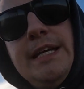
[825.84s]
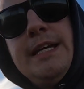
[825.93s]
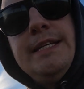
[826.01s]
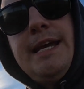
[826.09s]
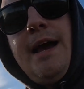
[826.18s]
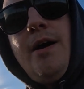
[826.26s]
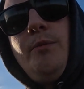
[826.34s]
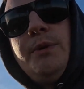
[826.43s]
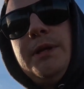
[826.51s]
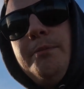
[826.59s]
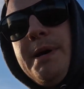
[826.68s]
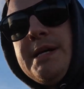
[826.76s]
get down
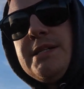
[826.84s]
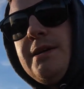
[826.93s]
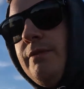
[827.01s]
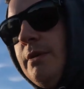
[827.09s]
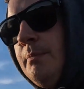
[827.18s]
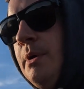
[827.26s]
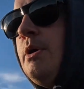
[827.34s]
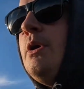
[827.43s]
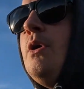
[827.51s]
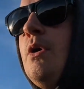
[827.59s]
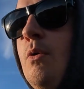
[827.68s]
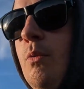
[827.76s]
with the best of them
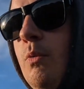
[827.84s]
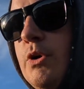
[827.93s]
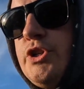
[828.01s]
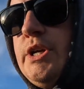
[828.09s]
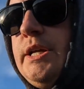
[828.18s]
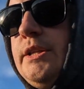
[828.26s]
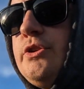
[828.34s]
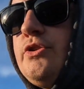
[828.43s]
once you hit the